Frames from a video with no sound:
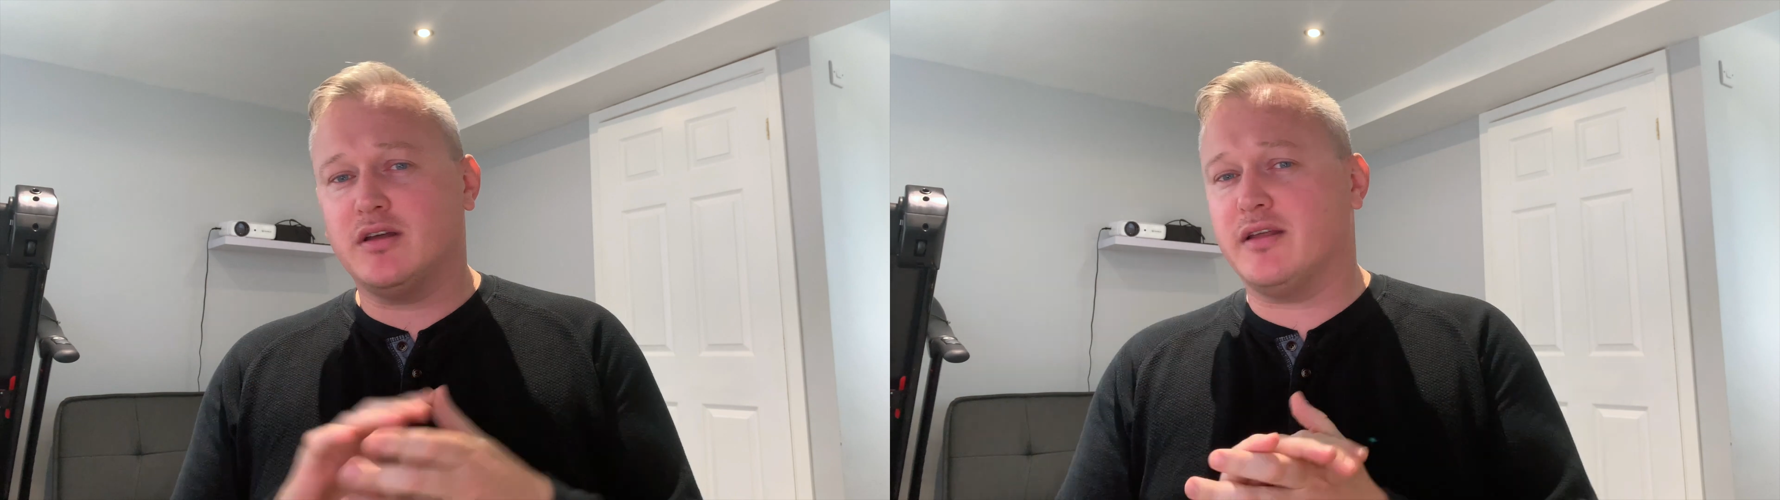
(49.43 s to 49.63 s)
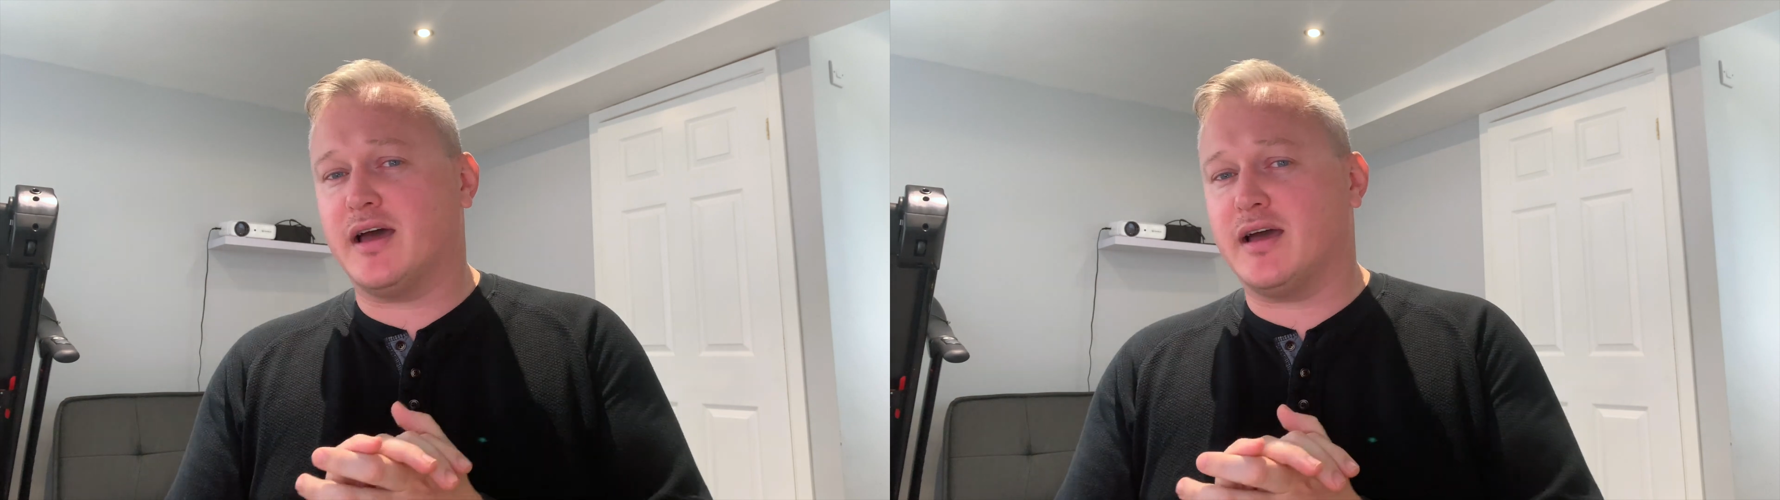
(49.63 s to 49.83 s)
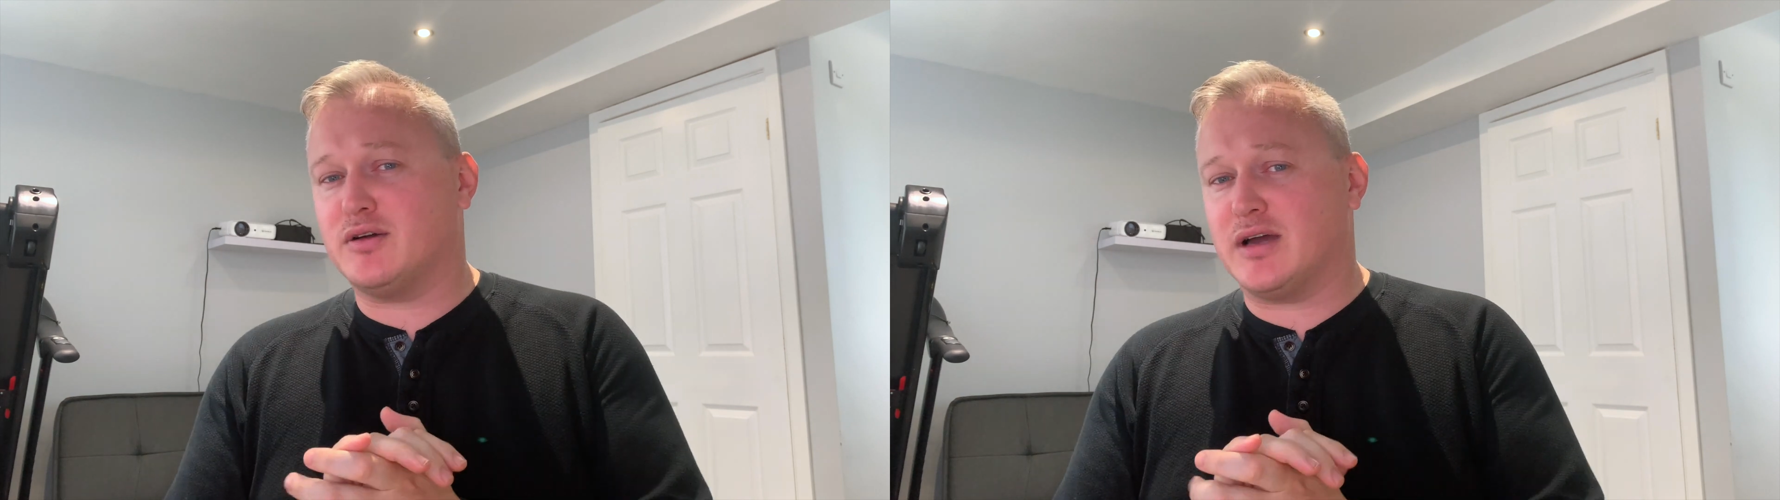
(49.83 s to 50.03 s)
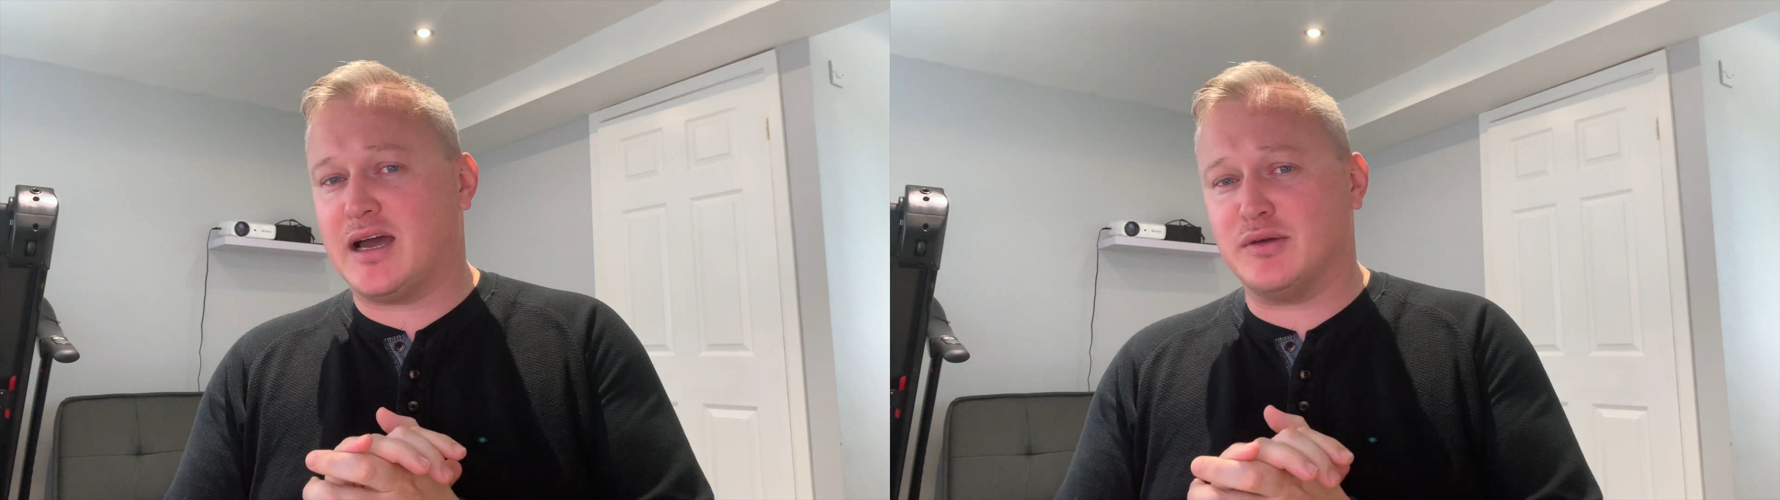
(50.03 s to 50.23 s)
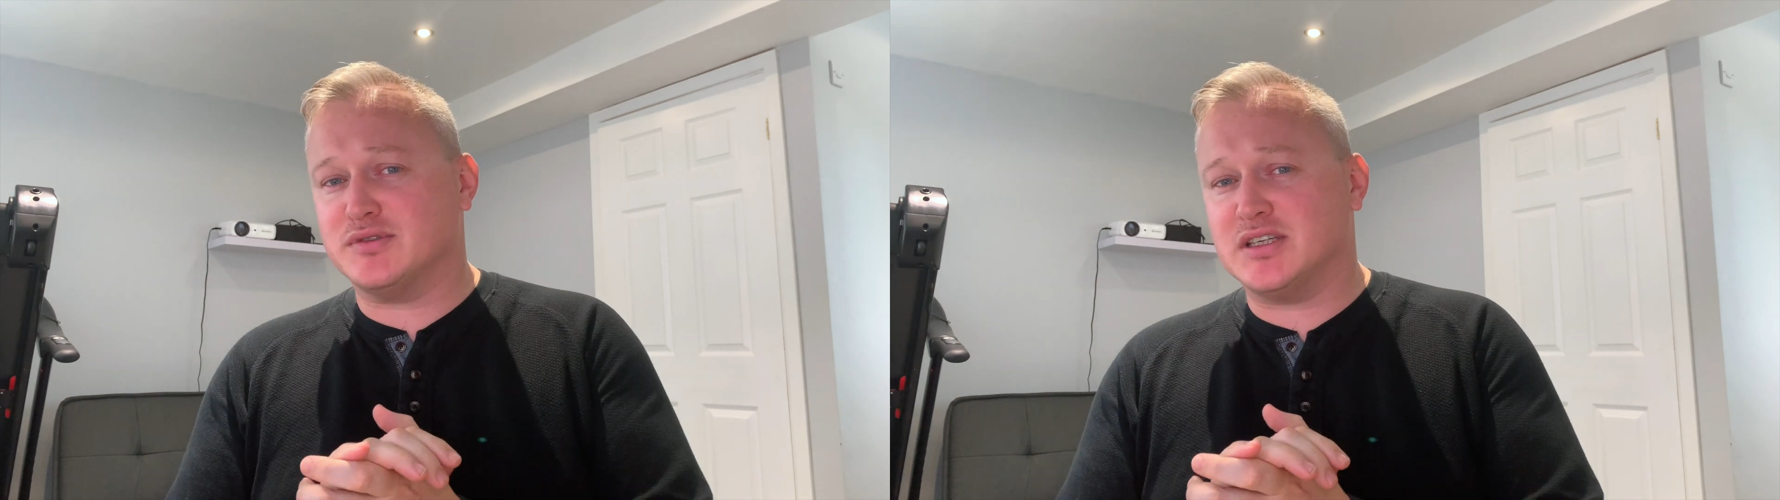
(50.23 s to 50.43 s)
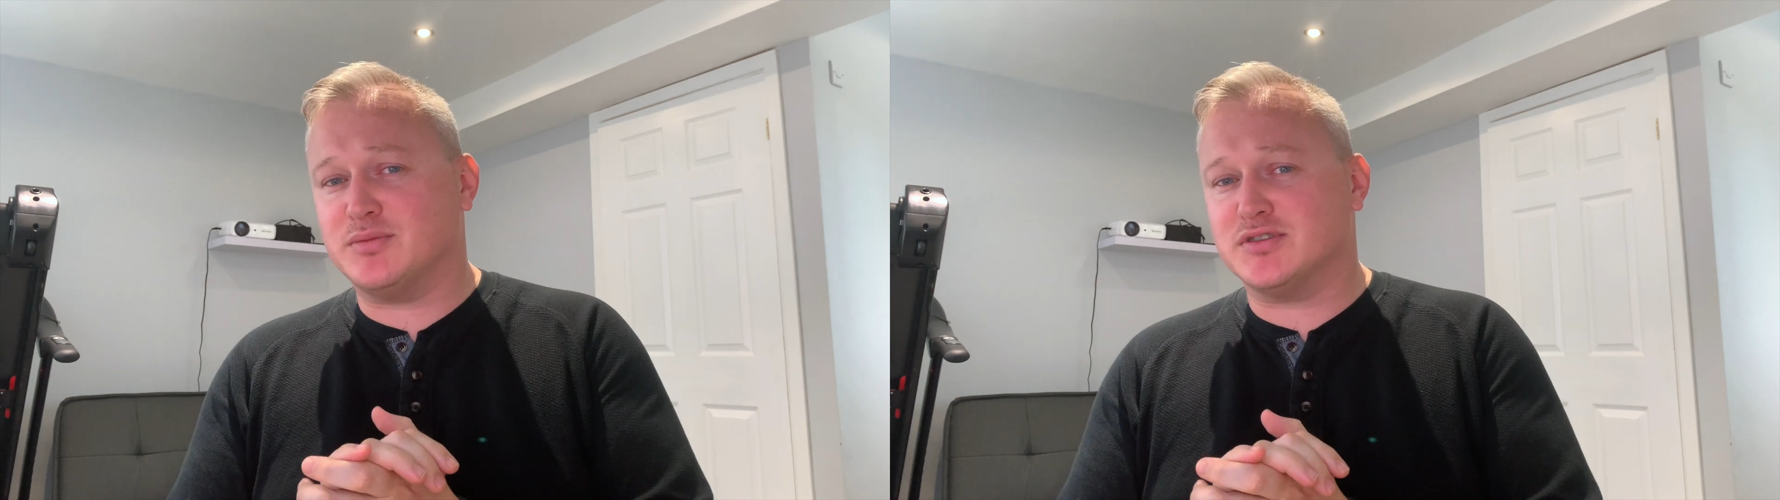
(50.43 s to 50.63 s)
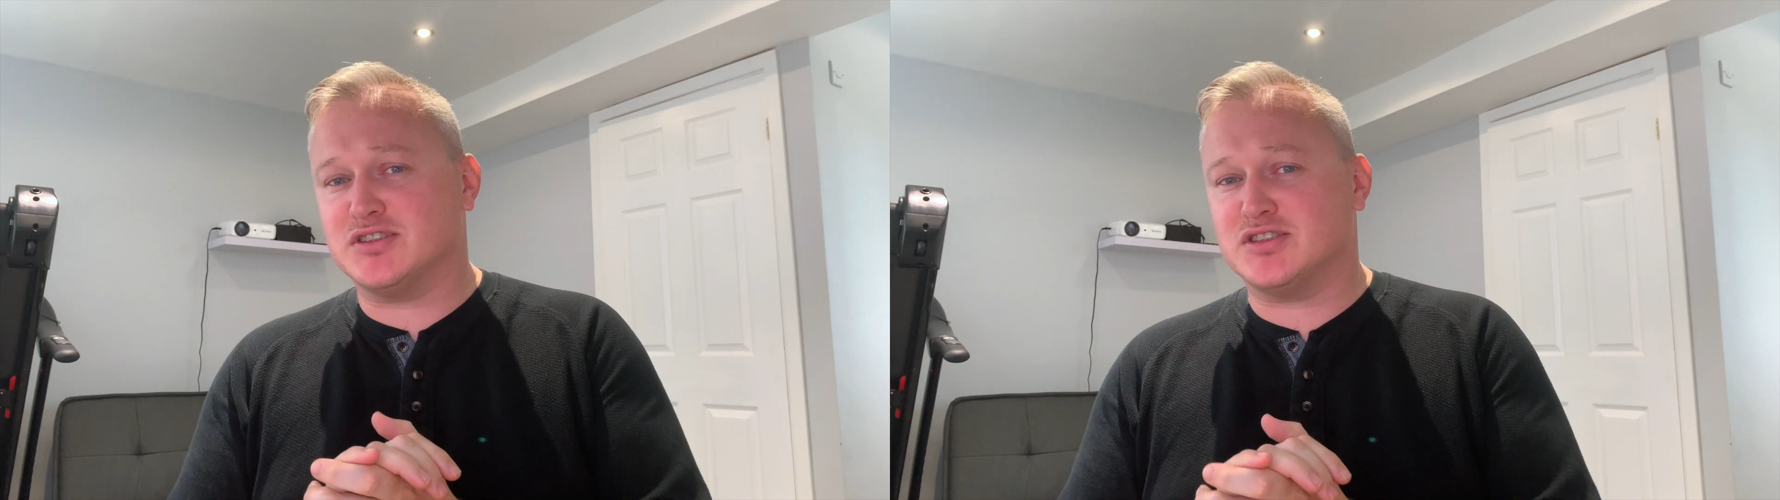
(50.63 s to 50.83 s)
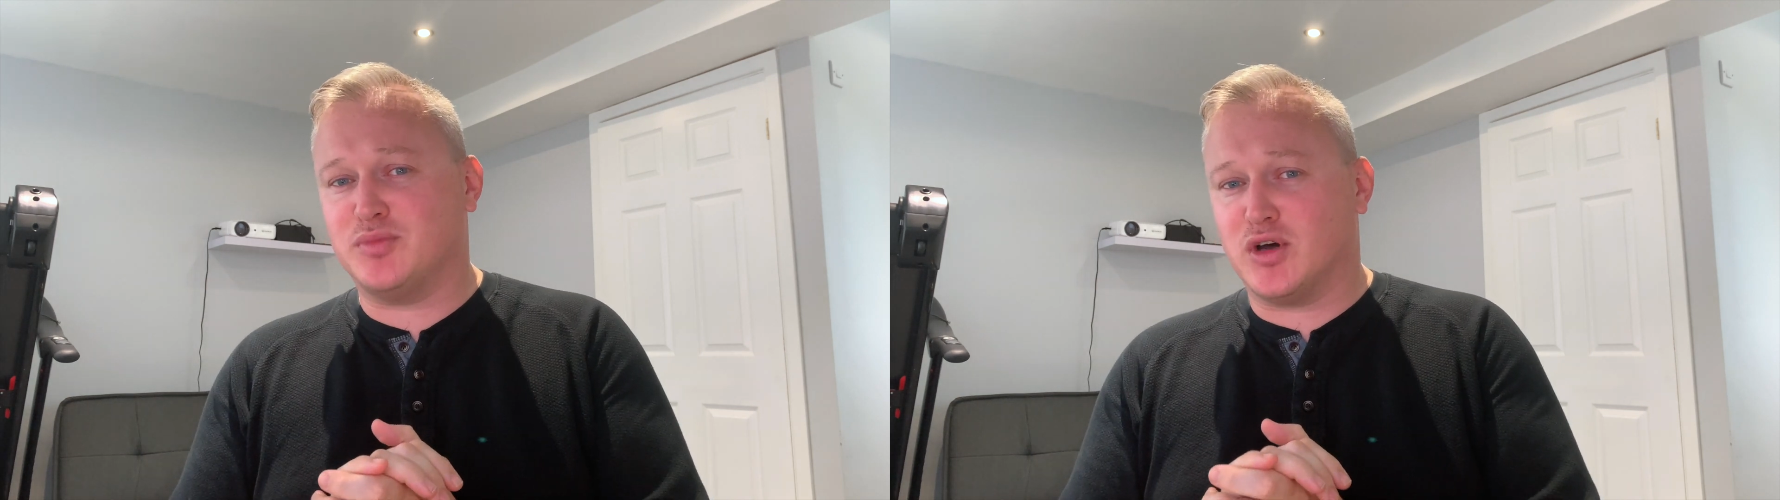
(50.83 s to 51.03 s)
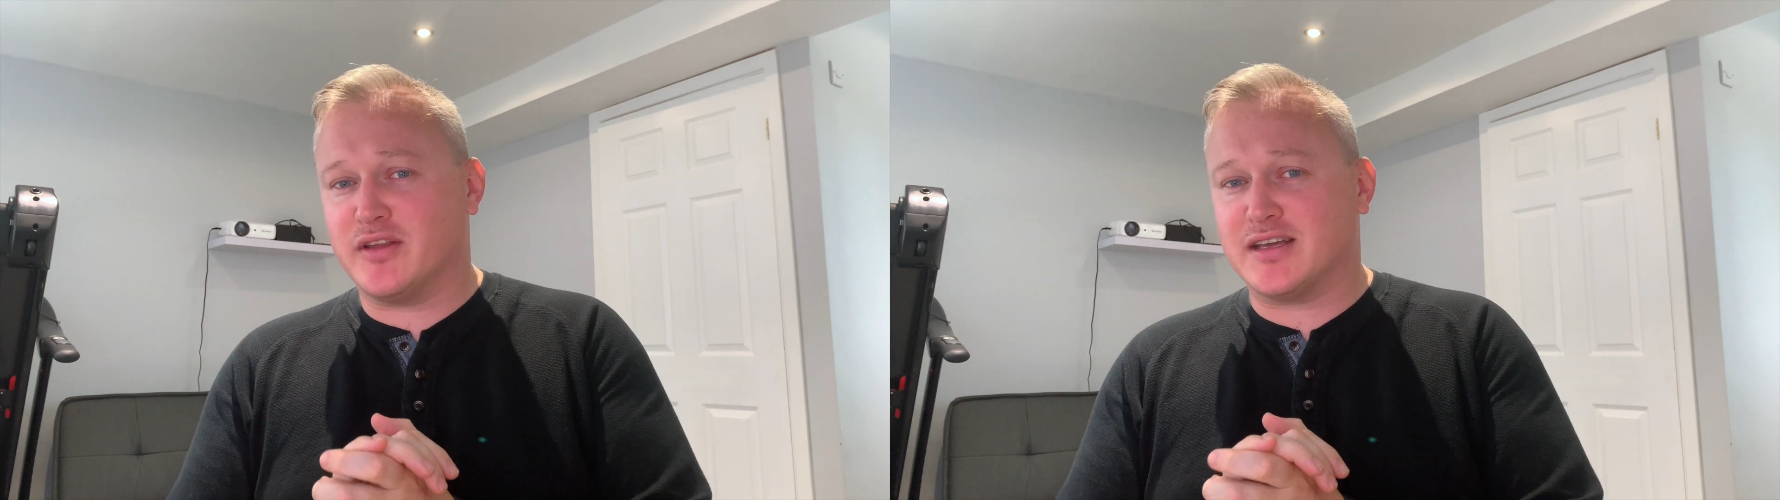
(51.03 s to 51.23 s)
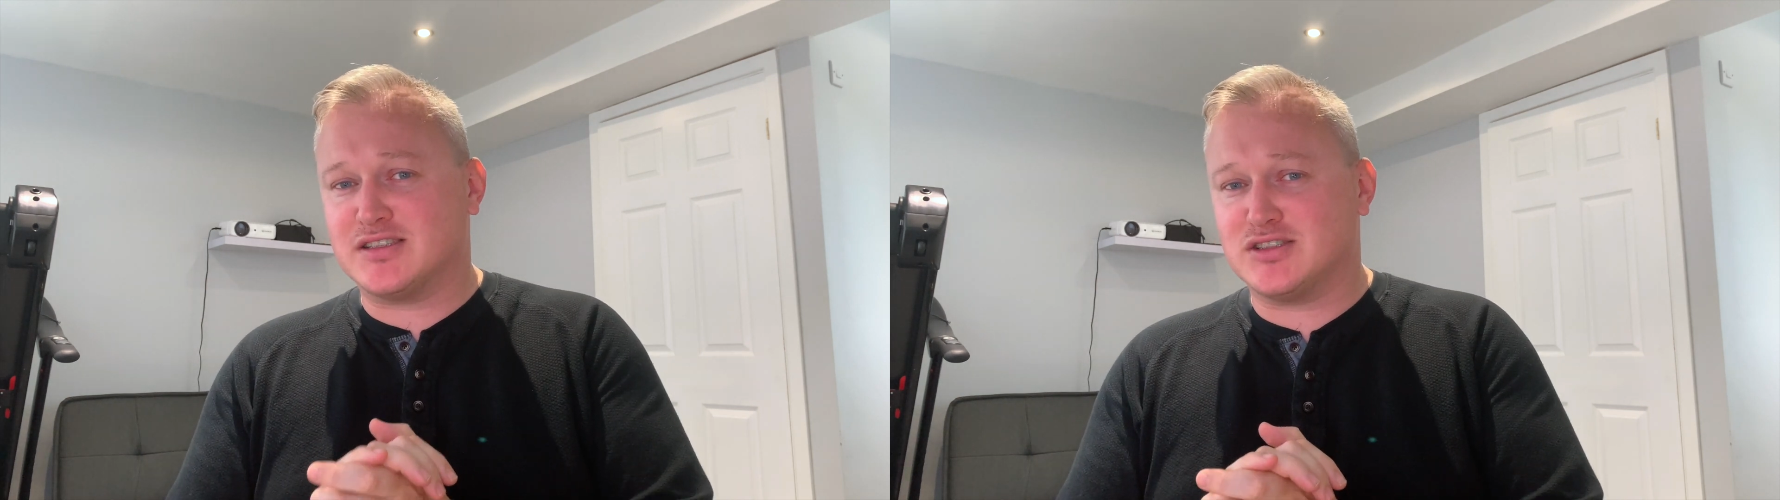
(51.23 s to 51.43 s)
that how I was able to sport
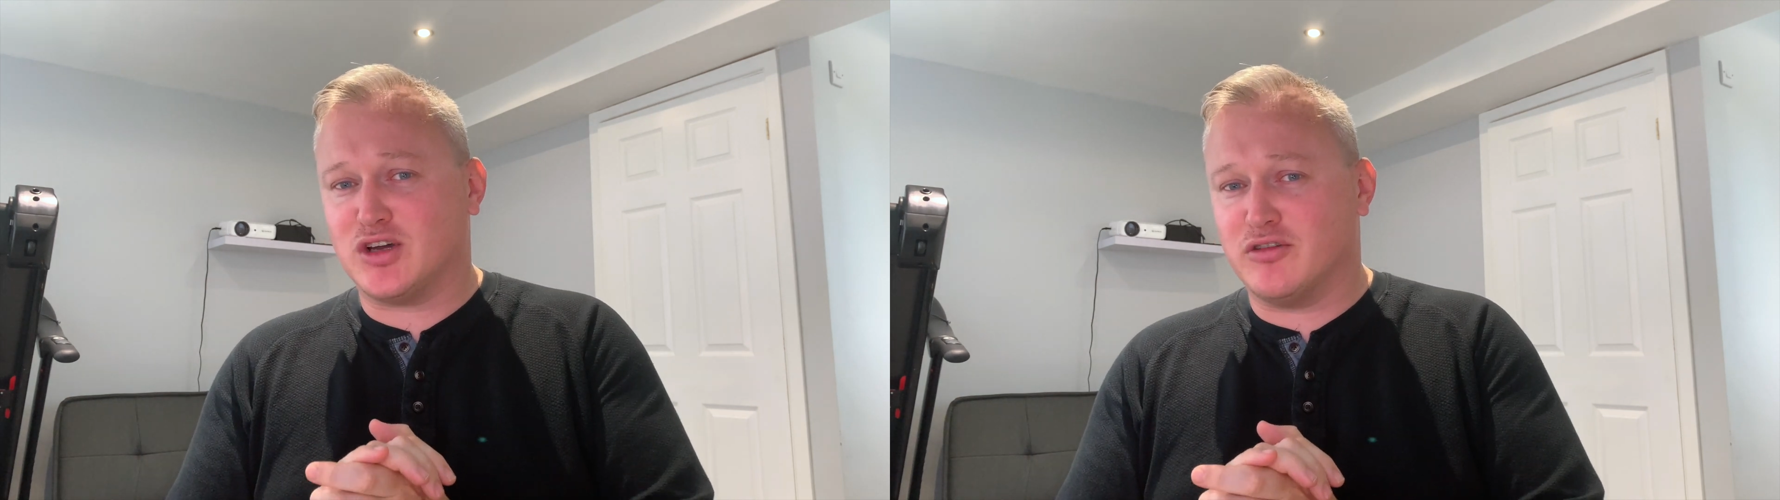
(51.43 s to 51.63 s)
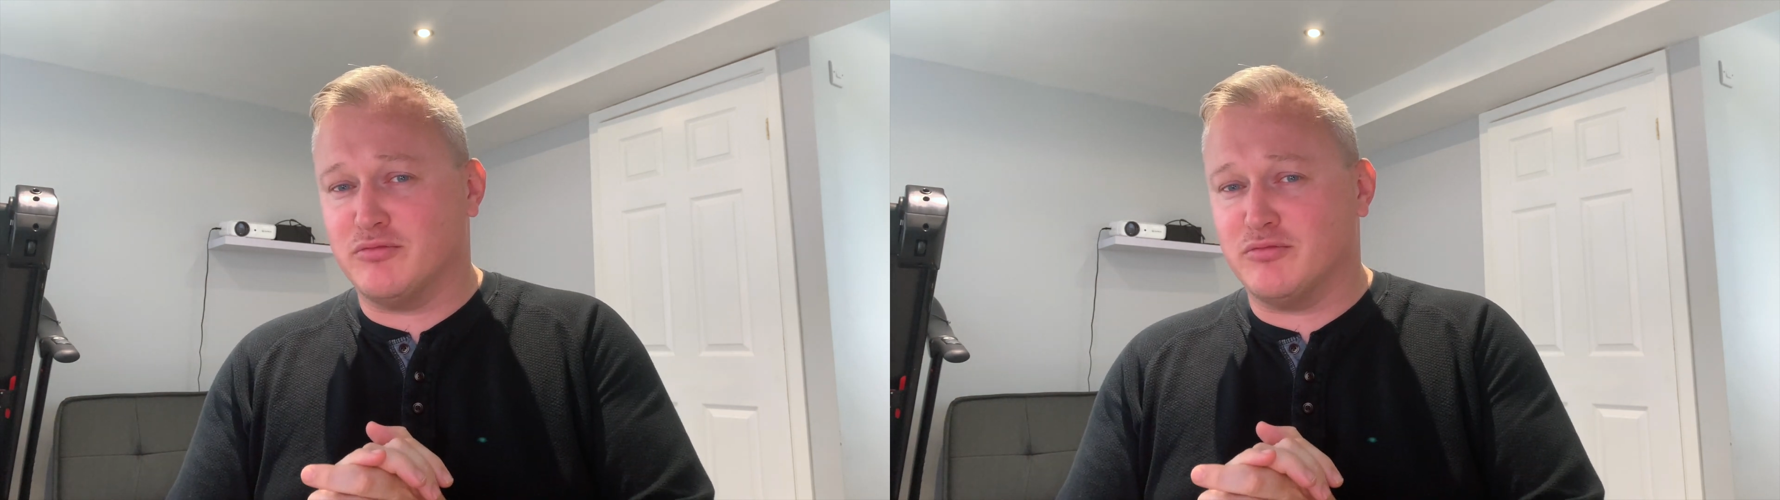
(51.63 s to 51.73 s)
that sort of